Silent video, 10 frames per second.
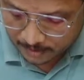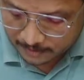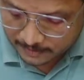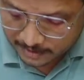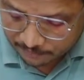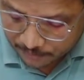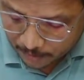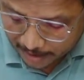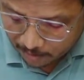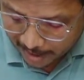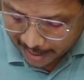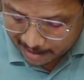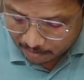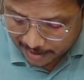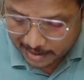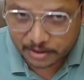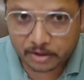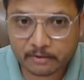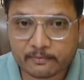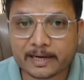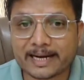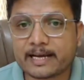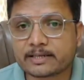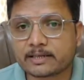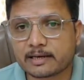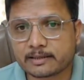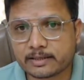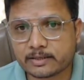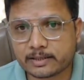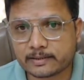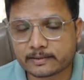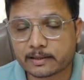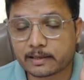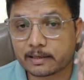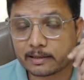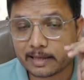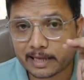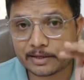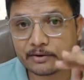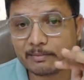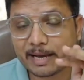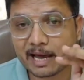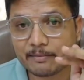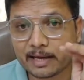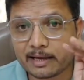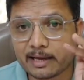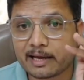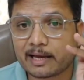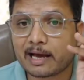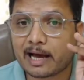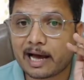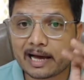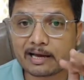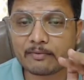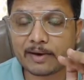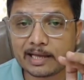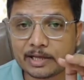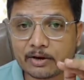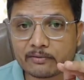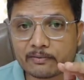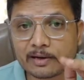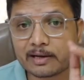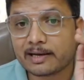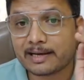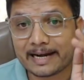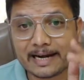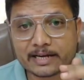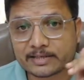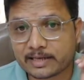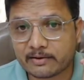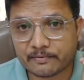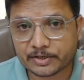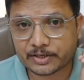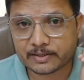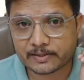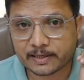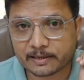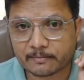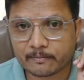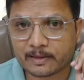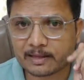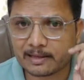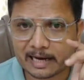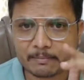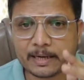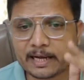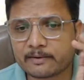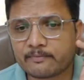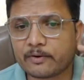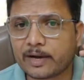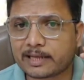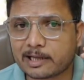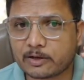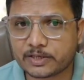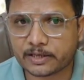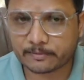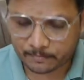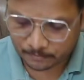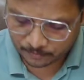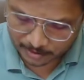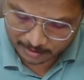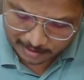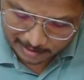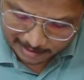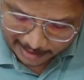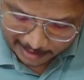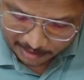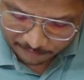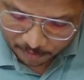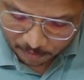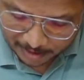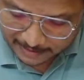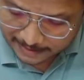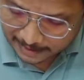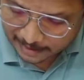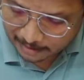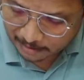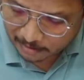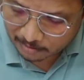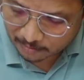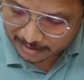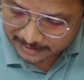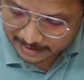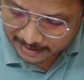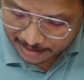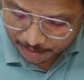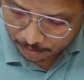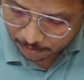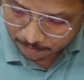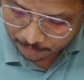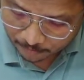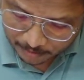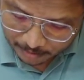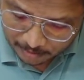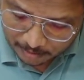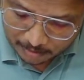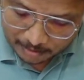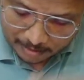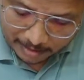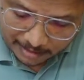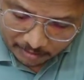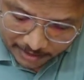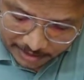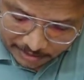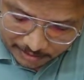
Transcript: See, if you have higher value of radiation resistance, then you will be having higher value of radiation efficiency. Let me take few analogy. Like if you consider one scenario in which